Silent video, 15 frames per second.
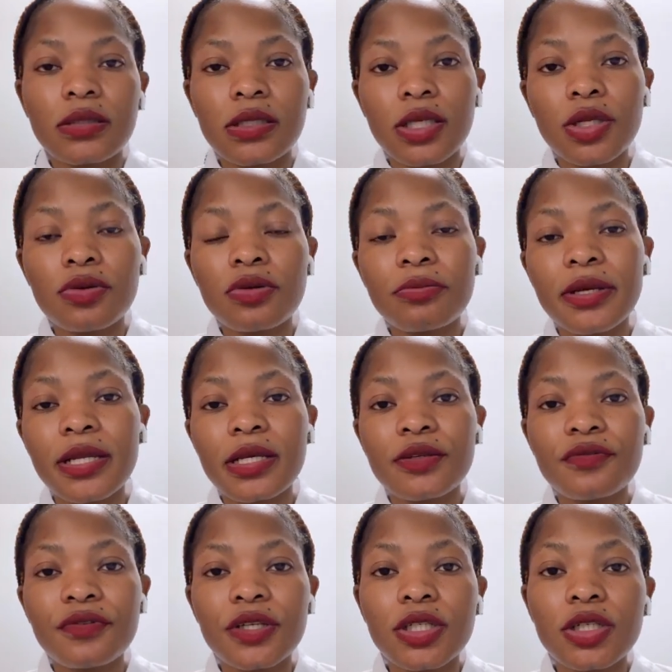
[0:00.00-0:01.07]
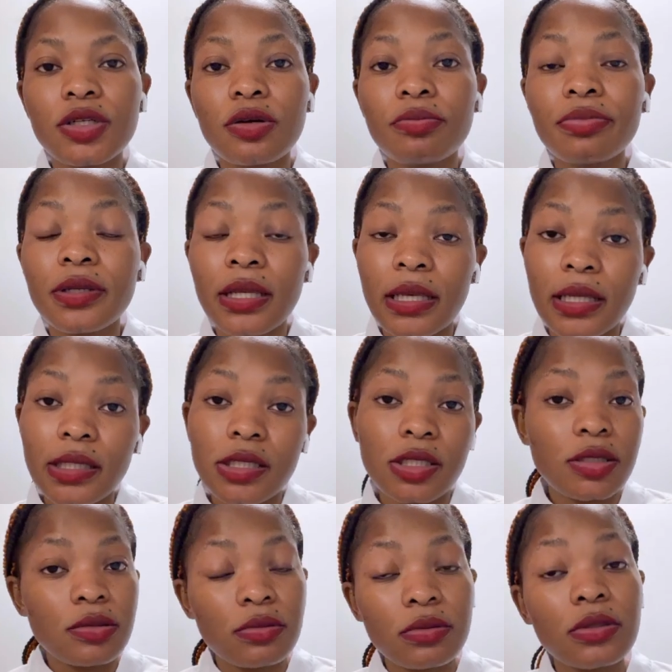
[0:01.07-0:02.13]
See you in my next video. Please
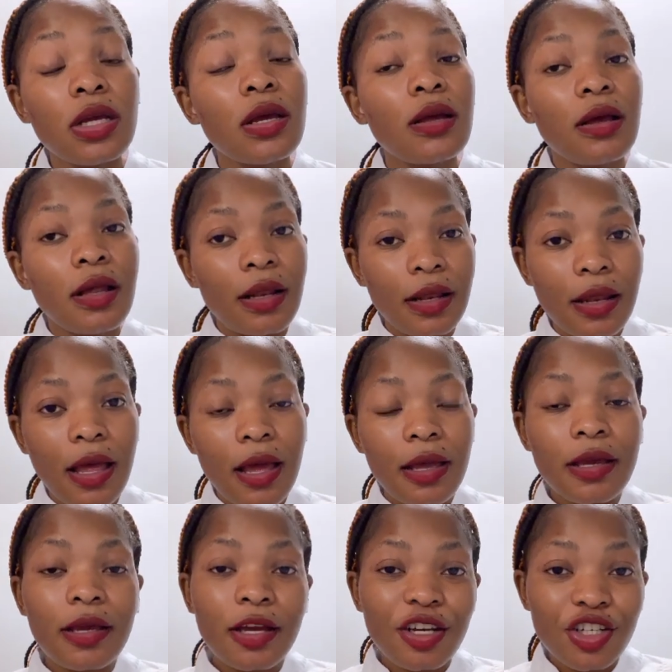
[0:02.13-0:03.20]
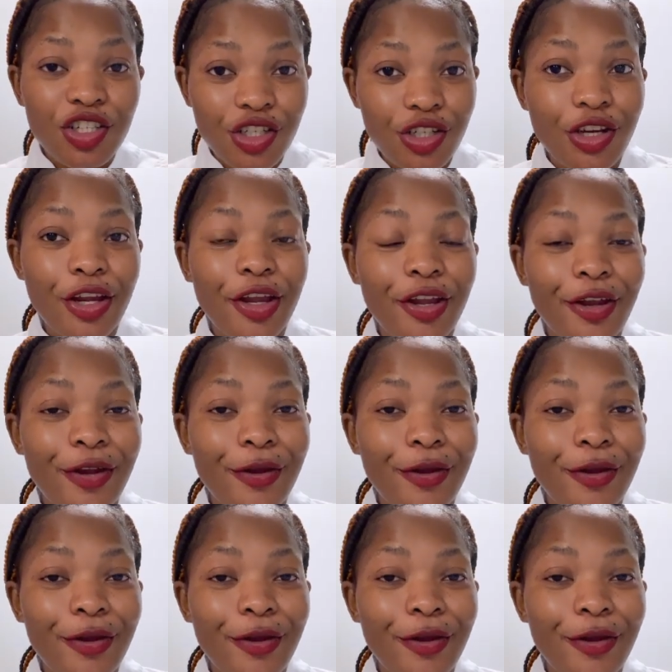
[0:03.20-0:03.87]
tune, like, share.